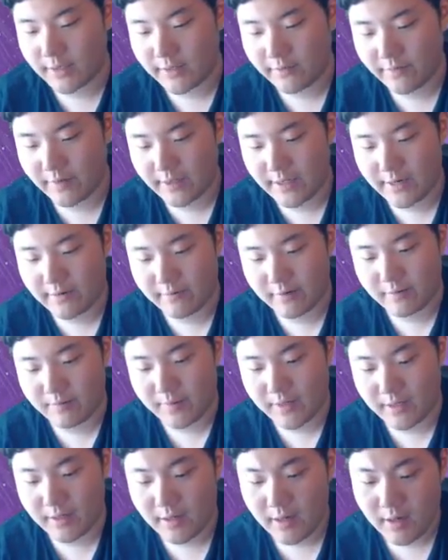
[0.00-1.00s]
I think that would have
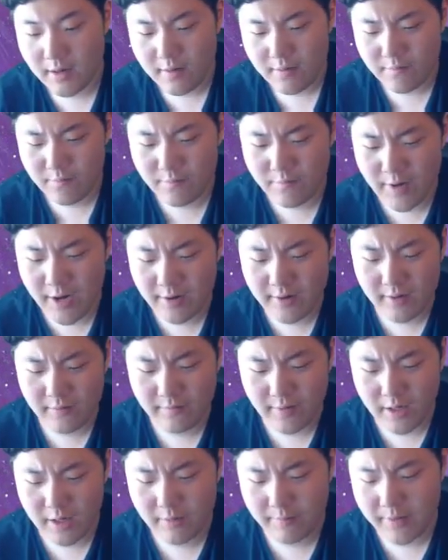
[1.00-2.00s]
been very,
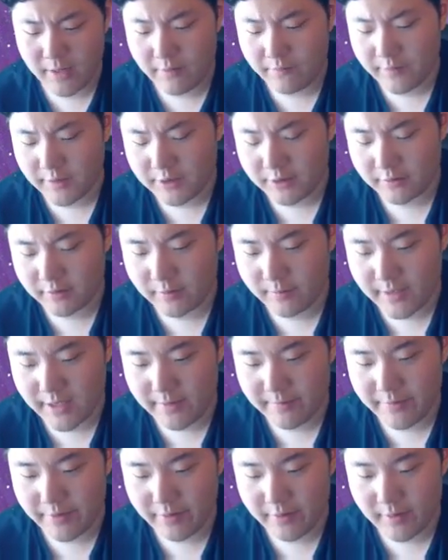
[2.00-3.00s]
very beneficial to my
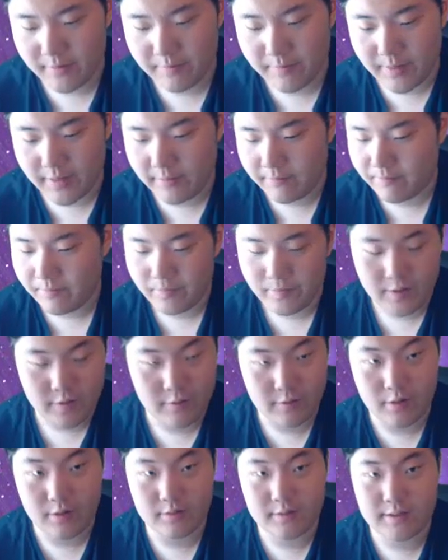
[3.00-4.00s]
opponent, but
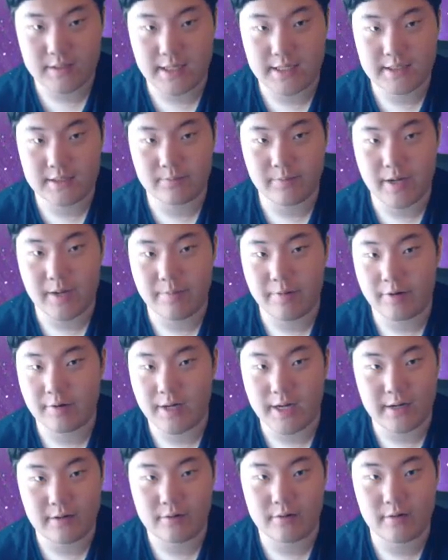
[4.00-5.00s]
who knows? That's my
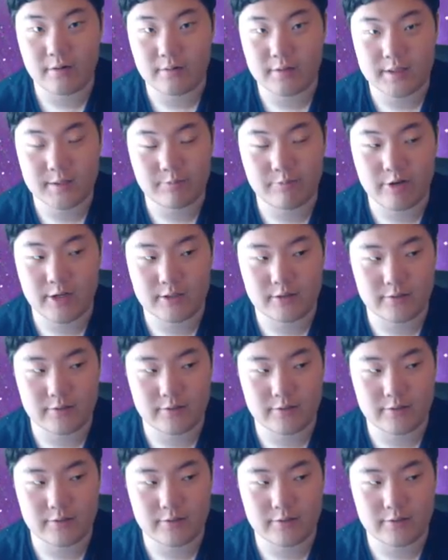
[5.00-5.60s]
opponent. I don't know the spreads